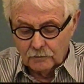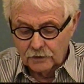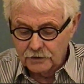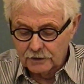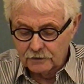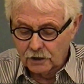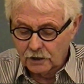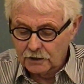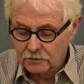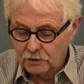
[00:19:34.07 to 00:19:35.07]
Bill said,
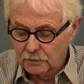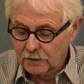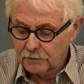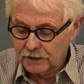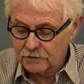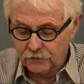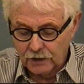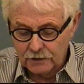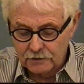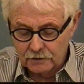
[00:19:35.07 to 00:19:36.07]
"Chuck is one of my best
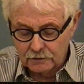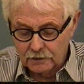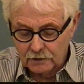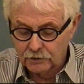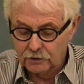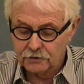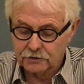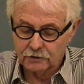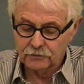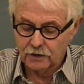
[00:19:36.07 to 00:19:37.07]
friends, and we are
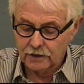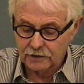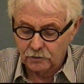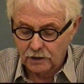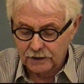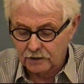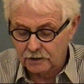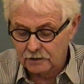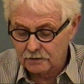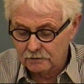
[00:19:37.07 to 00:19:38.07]
still Flying Y
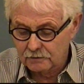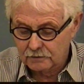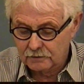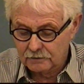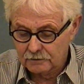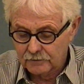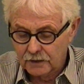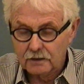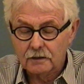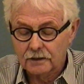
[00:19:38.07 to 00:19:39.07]
guys."
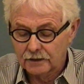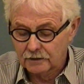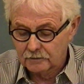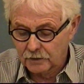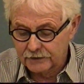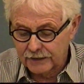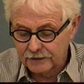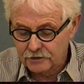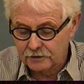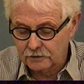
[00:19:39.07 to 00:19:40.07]
My
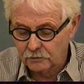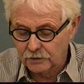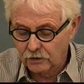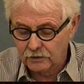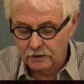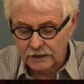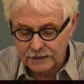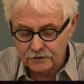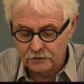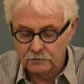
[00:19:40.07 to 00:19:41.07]
dad said, "We are the
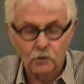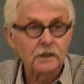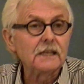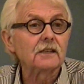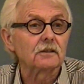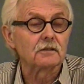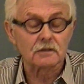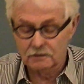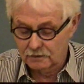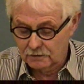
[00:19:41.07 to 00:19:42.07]
last of the
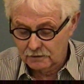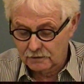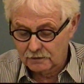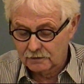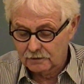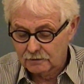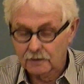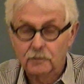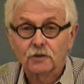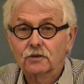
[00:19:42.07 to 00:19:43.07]
Mohicans."
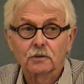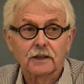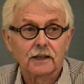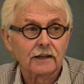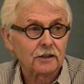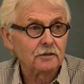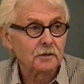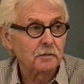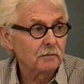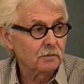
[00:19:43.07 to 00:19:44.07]
I'm not sure what that
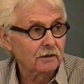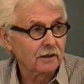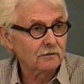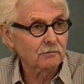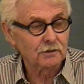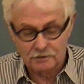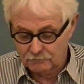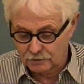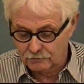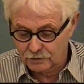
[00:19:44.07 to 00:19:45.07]
actually meant, but that
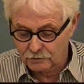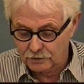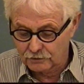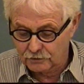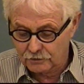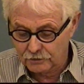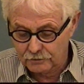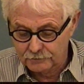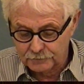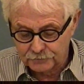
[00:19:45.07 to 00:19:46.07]
was one of their
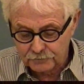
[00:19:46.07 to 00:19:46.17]
terms.